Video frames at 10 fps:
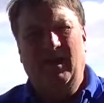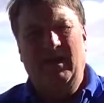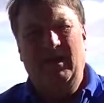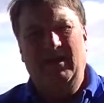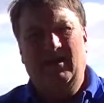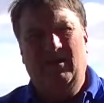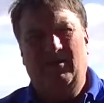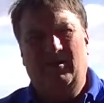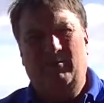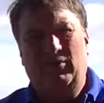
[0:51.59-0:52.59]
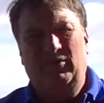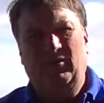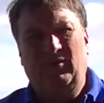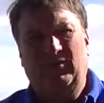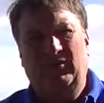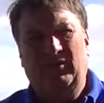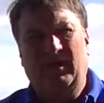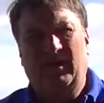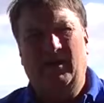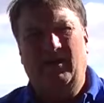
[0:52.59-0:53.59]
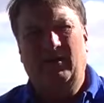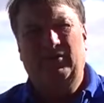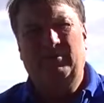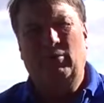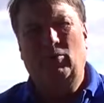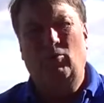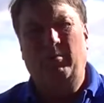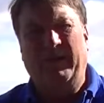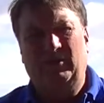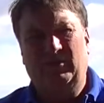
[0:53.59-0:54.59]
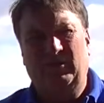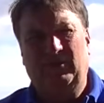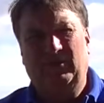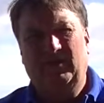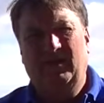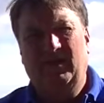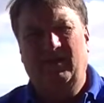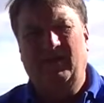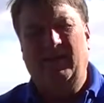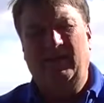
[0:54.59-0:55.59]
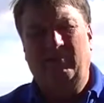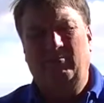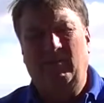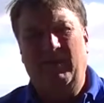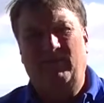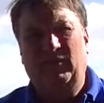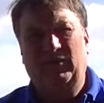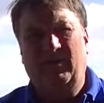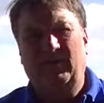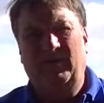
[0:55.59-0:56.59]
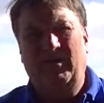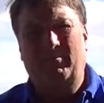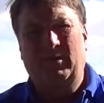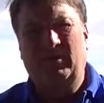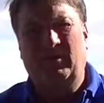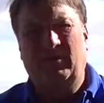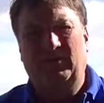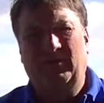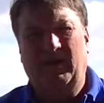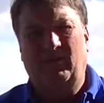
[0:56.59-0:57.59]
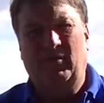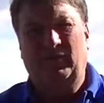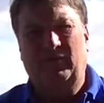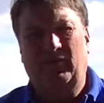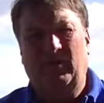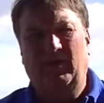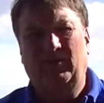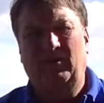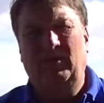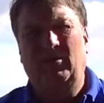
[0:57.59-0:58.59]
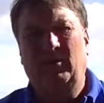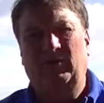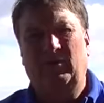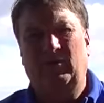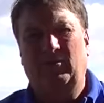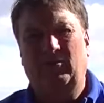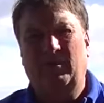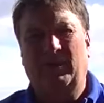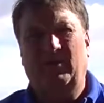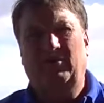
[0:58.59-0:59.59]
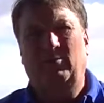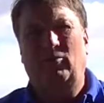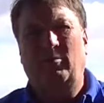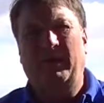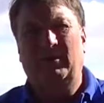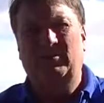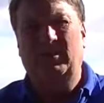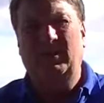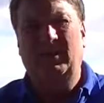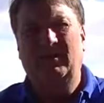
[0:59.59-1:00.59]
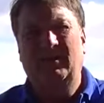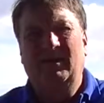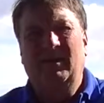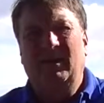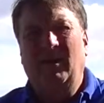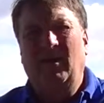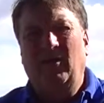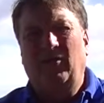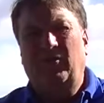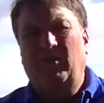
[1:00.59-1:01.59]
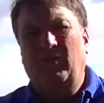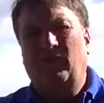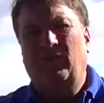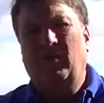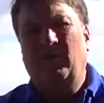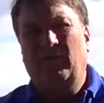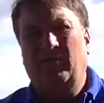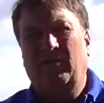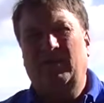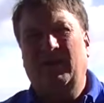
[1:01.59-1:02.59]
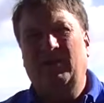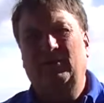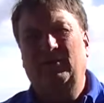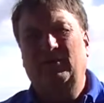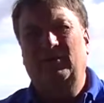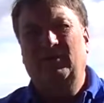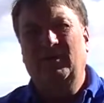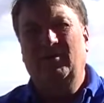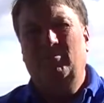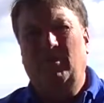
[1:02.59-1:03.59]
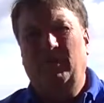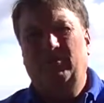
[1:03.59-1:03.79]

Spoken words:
here that I produce are small batches. I emphasize that because I have lots of friends in the US who talk about a small batch being 300 or 500 cases. My